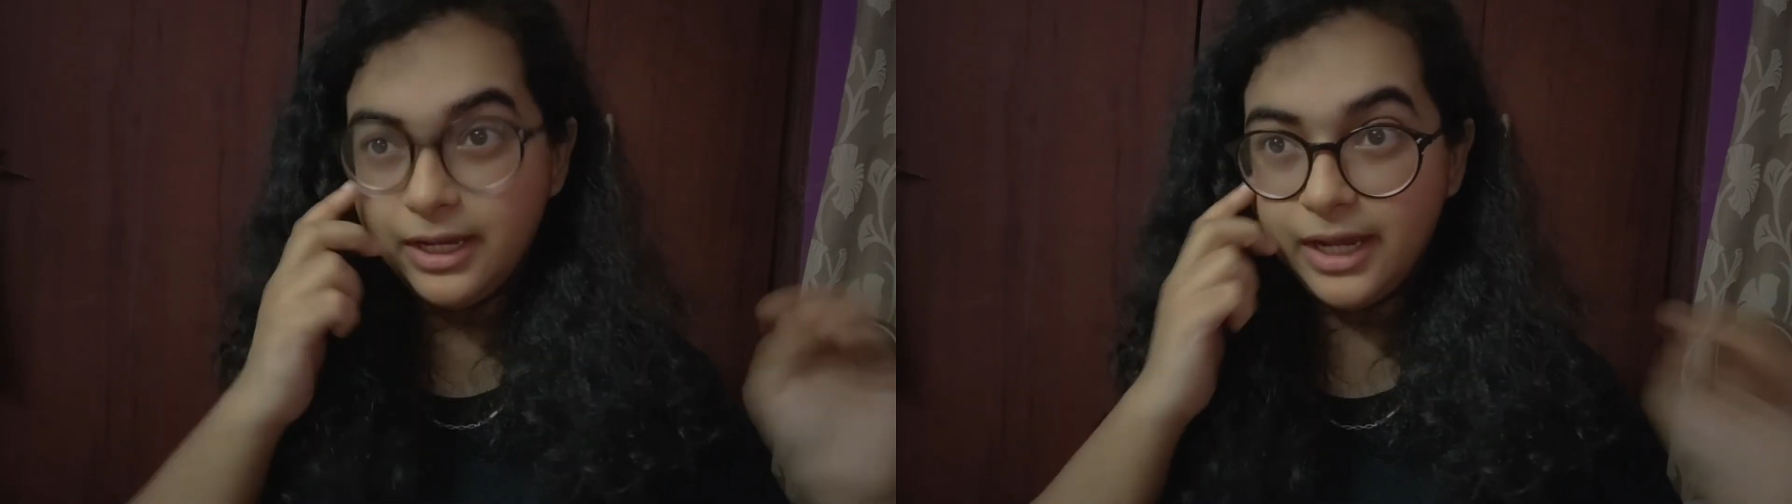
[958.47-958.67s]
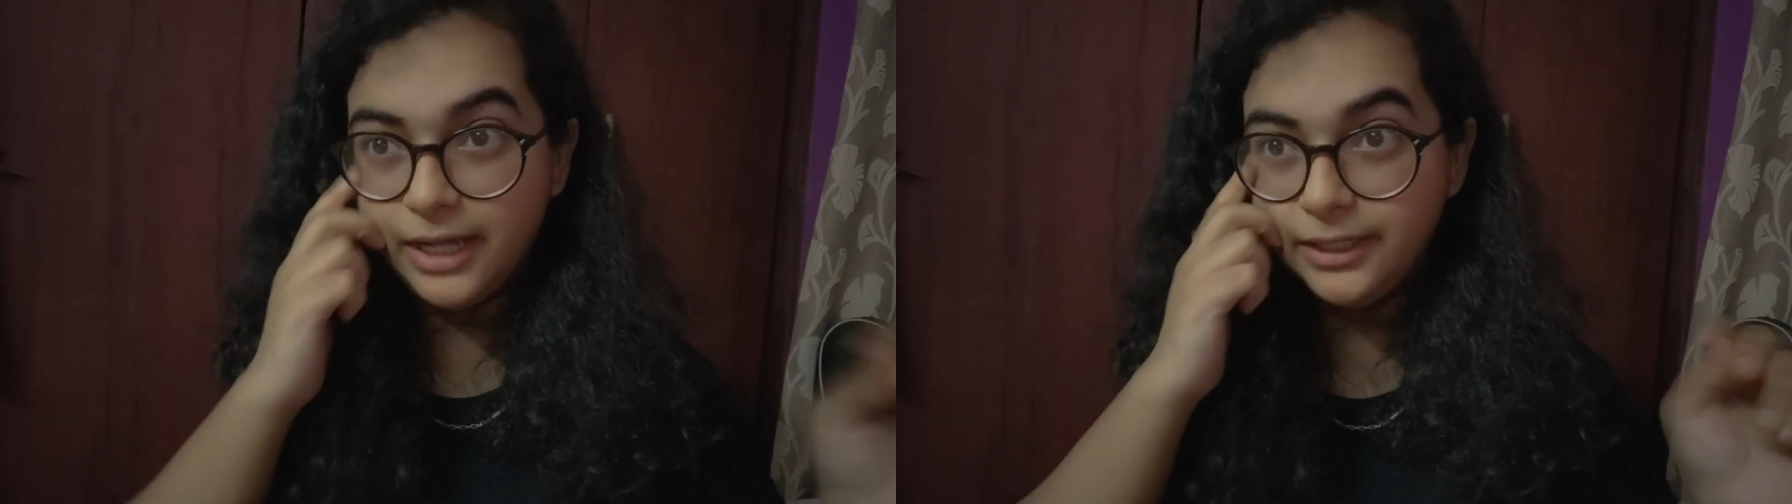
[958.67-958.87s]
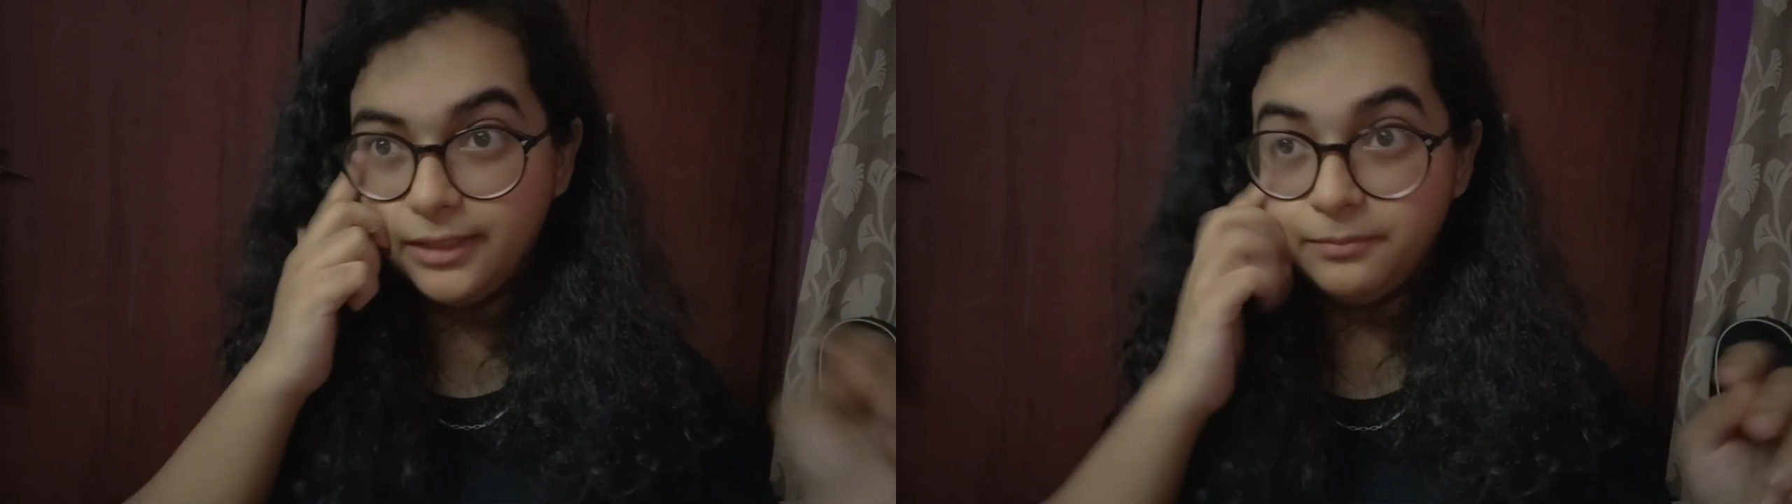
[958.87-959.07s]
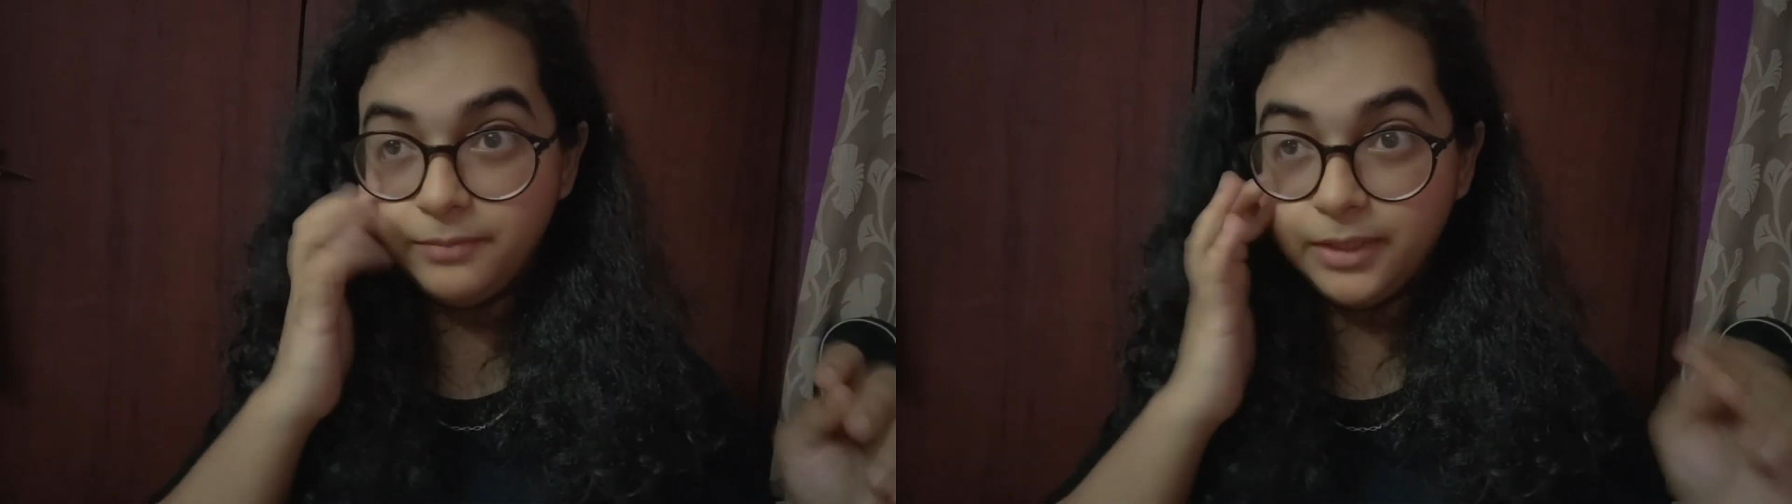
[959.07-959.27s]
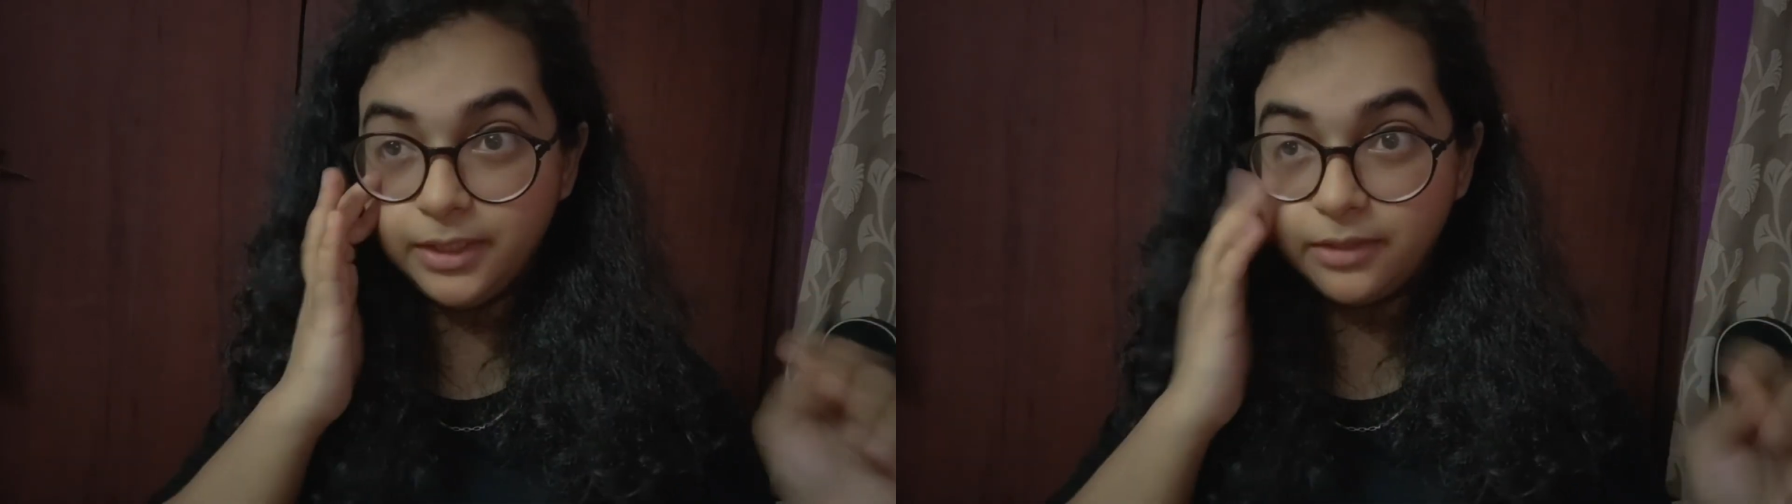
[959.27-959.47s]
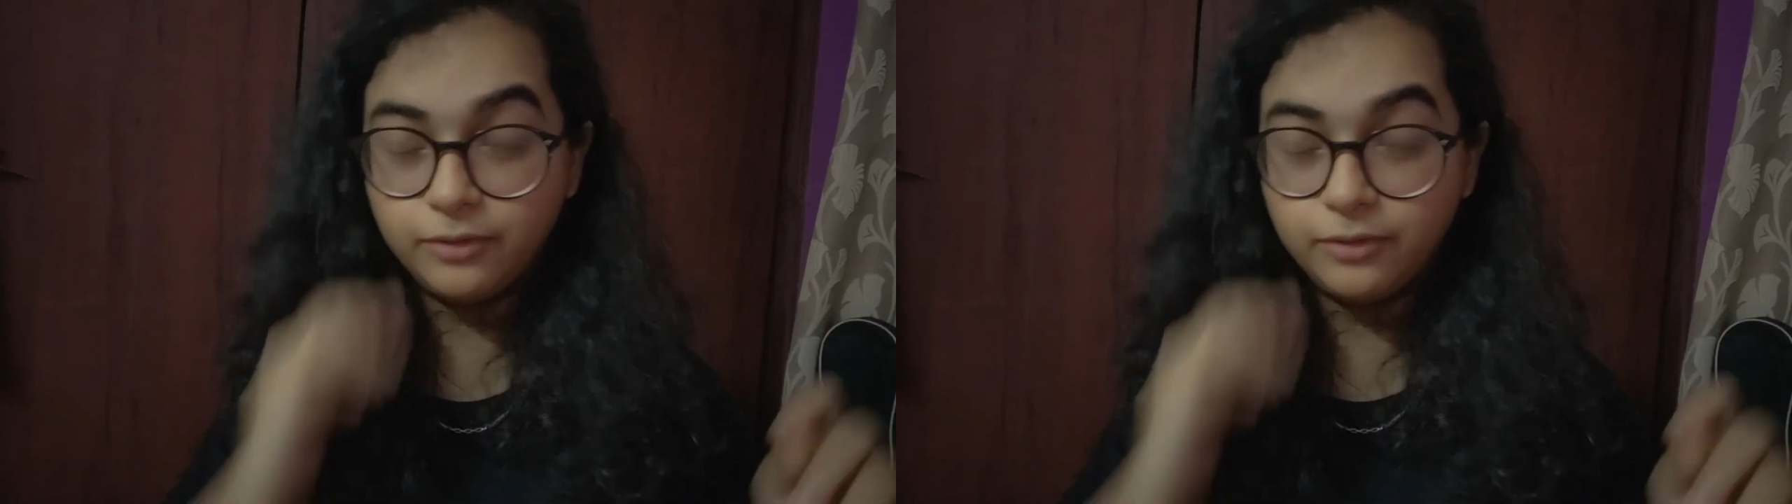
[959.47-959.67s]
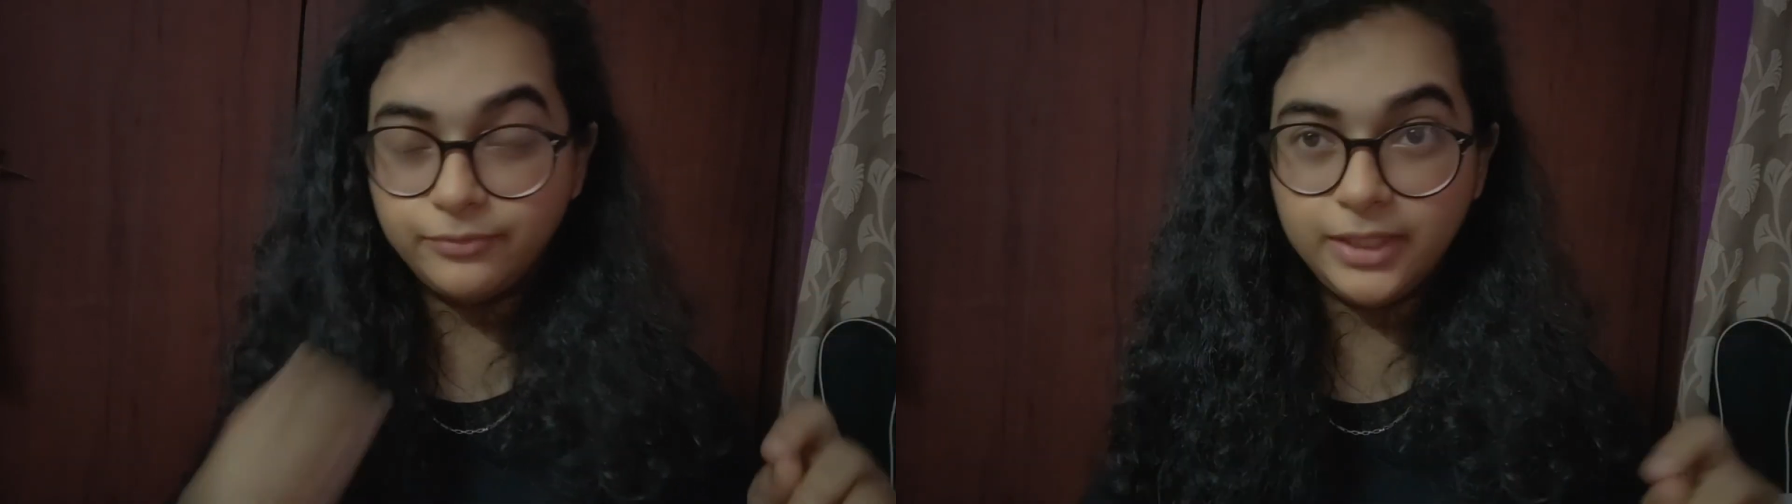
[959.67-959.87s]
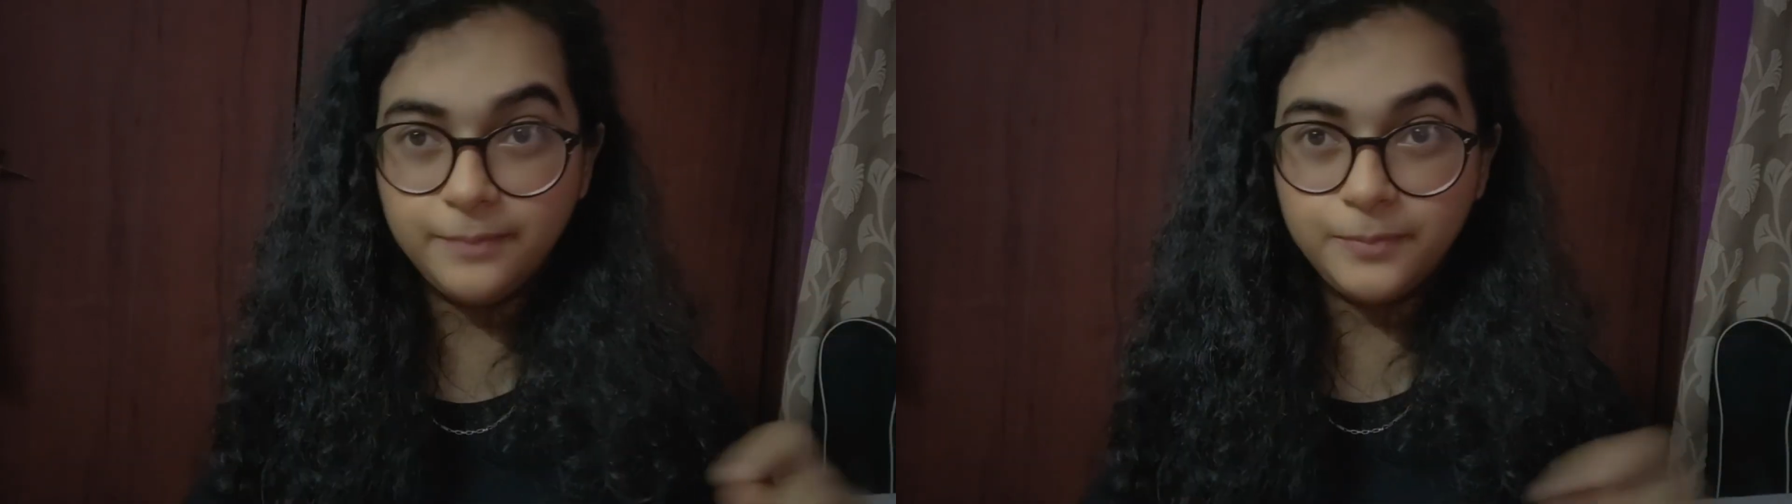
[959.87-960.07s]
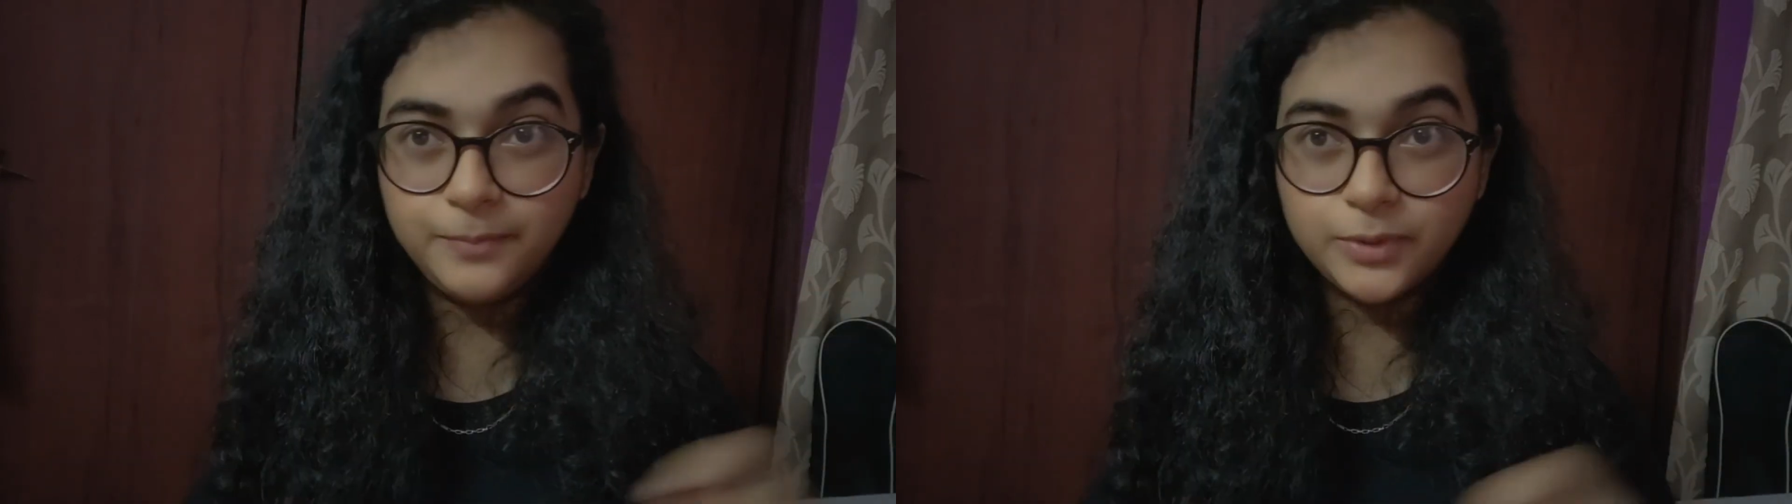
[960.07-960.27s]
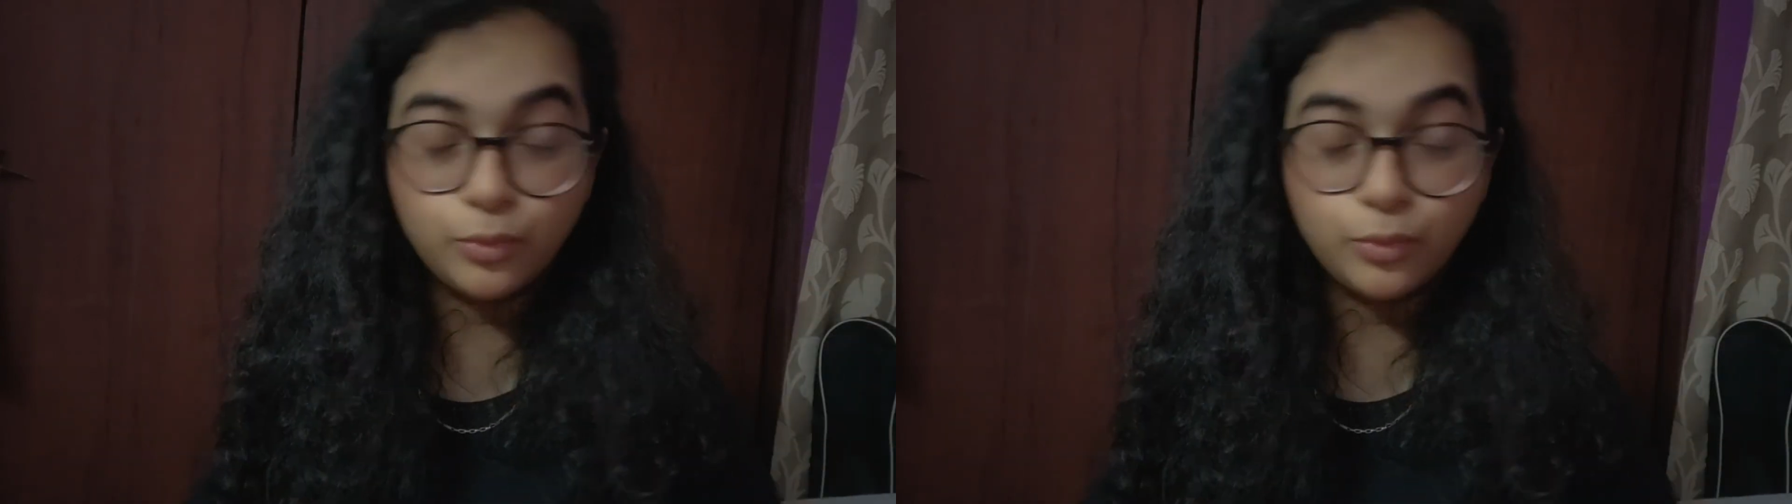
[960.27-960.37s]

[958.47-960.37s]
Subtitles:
end minute of the episode